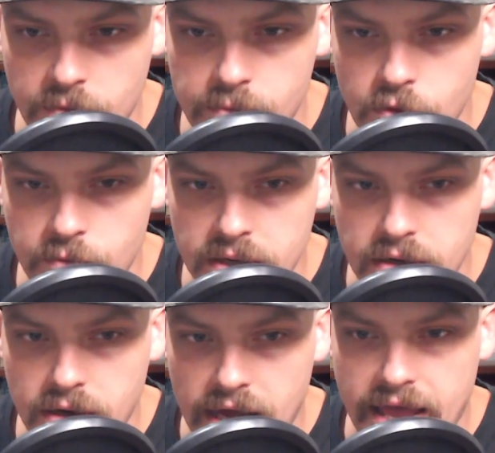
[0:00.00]
of movement.
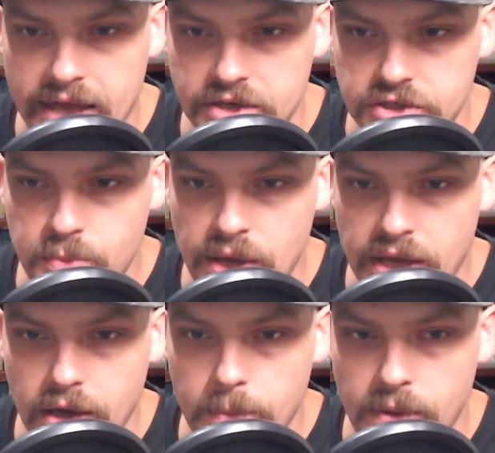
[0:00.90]
I can't just
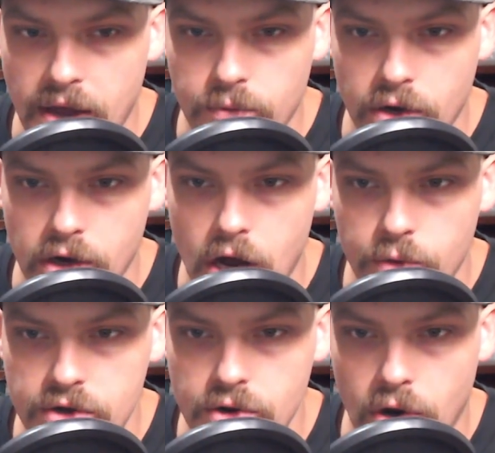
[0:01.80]
pick up and run
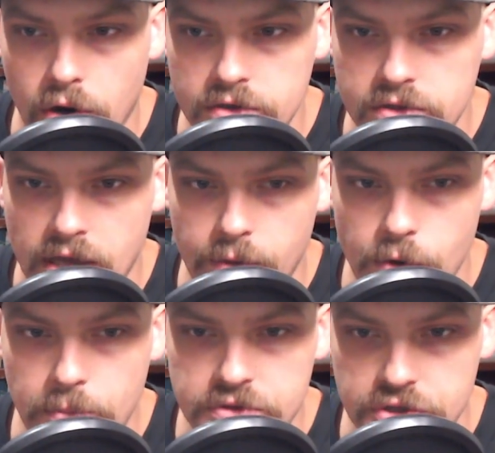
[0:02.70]
100 yards and
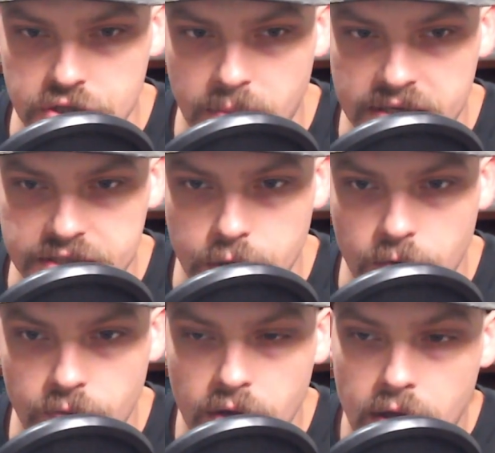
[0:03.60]
reposition
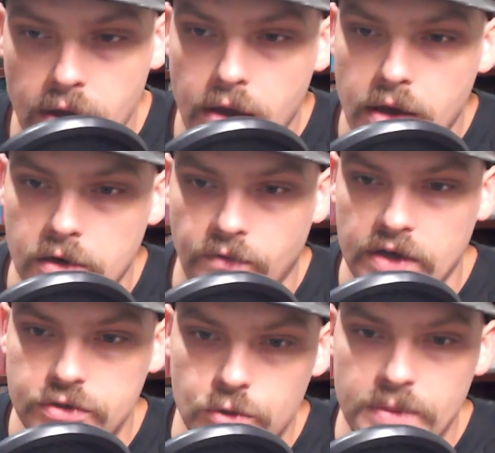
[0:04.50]
myself. And if I
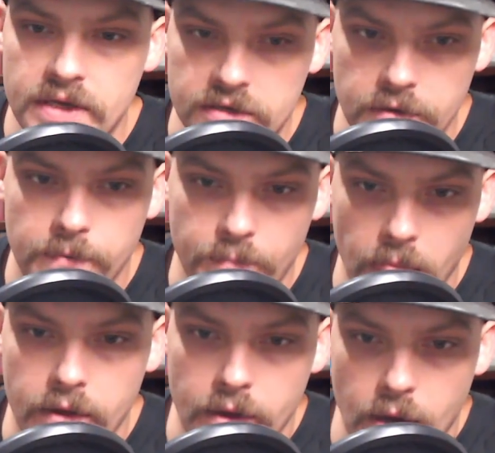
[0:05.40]
do begin to
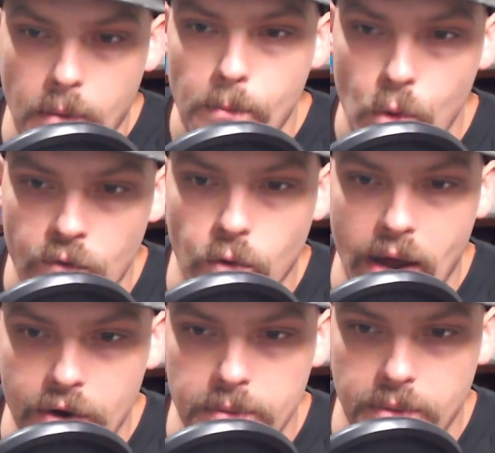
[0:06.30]
move
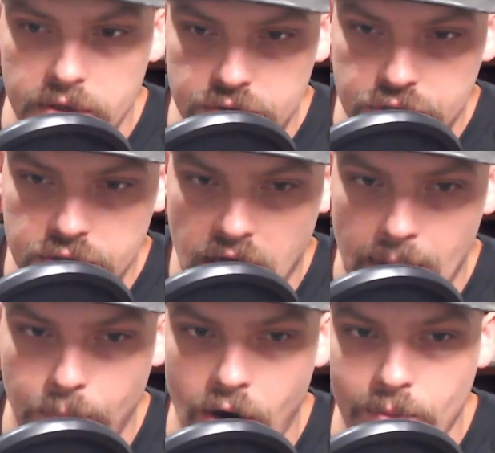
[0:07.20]
around a bunch,
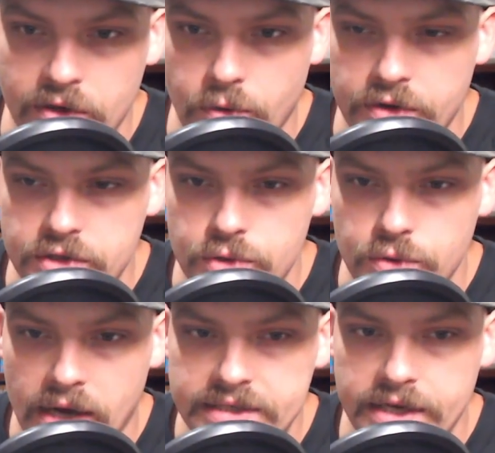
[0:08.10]
I'm probably going
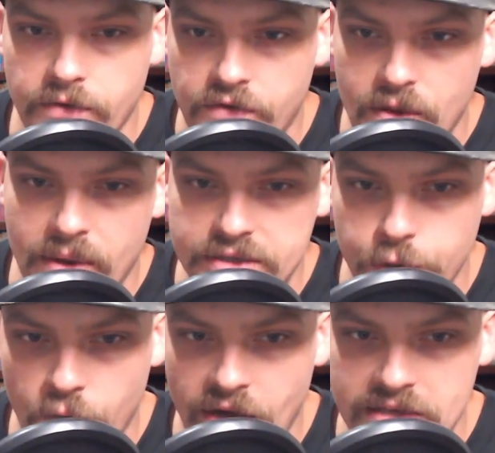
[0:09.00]
to identify
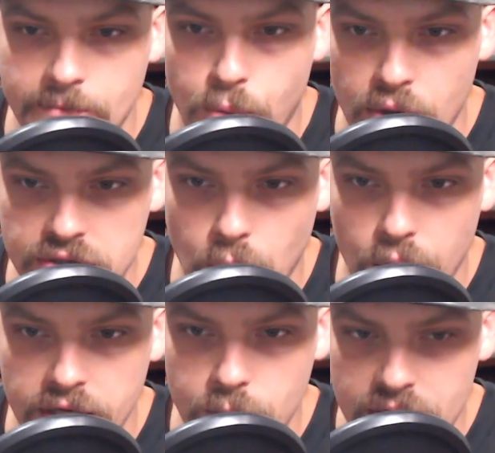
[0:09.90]
myself as a point
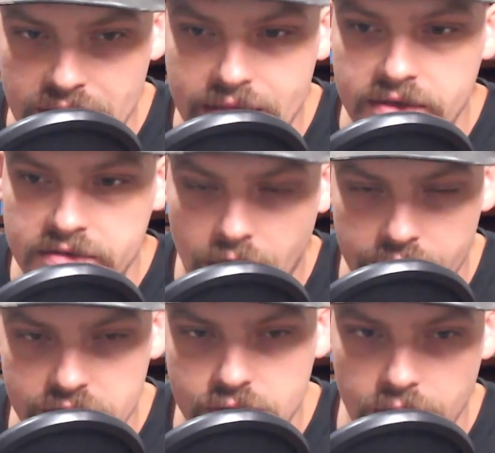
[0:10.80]
target within this
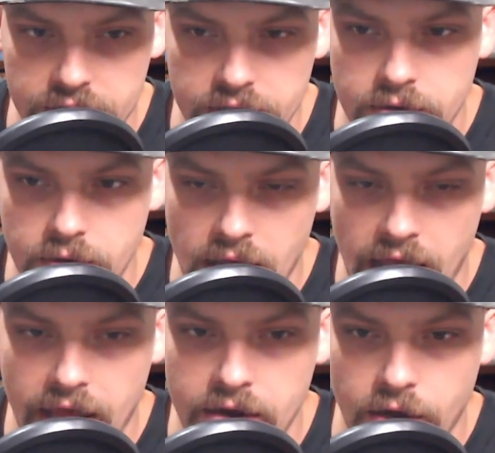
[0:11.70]
area target
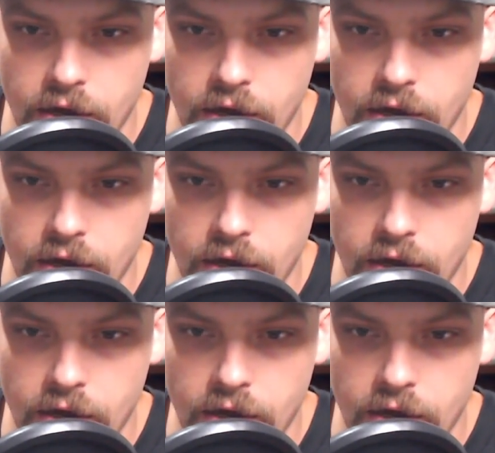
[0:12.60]
and